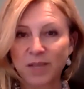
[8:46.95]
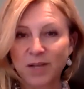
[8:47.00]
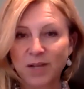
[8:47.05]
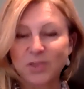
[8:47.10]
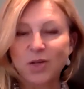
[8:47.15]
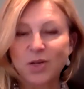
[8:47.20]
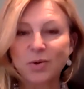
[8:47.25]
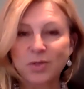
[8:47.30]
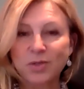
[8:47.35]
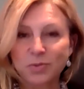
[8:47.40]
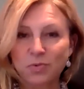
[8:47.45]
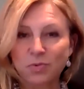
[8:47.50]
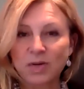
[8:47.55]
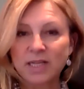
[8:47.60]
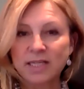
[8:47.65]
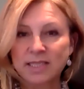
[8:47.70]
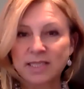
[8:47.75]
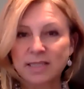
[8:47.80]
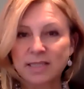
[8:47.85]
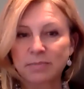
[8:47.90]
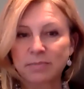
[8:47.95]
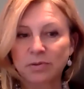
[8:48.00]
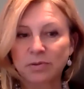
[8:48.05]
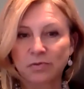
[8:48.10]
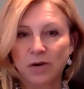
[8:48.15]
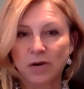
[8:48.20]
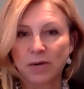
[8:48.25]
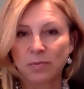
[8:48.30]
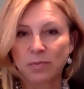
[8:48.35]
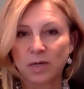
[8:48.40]
So it's really a simple
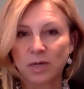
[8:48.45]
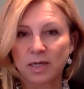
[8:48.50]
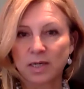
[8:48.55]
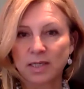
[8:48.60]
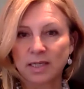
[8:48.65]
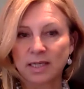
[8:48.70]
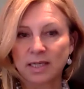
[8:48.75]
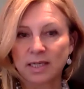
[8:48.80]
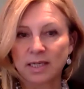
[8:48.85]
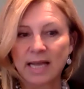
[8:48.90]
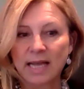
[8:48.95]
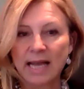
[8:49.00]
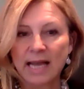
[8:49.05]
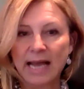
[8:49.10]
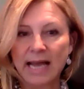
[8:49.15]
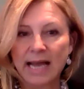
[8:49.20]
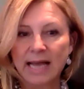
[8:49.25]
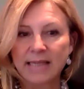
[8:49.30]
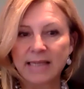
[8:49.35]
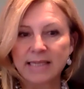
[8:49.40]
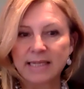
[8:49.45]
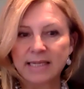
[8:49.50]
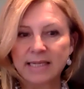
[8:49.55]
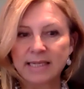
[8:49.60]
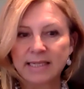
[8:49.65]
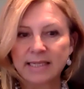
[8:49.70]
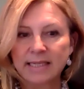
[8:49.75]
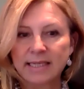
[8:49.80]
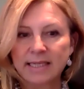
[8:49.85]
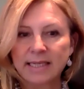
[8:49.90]
framework. And
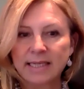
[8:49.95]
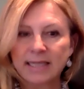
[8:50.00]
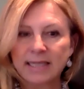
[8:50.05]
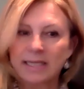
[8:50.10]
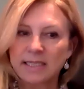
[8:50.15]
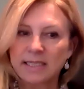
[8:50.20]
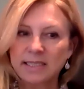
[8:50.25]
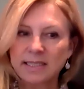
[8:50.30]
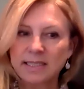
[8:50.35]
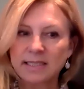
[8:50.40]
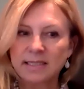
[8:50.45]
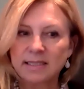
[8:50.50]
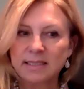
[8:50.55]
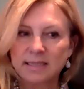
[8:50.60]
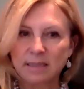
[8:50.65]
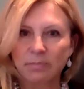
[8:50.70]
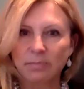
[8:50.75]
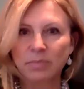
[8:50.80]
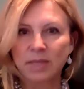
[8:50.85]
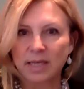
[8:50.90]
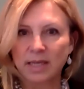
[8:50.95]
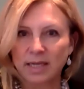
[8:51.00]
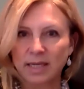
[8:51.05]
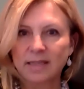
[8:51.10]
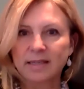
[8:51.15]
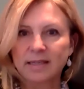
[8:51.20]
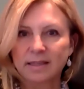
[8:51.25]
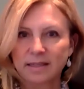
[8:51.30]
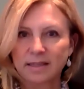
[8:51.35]
it is something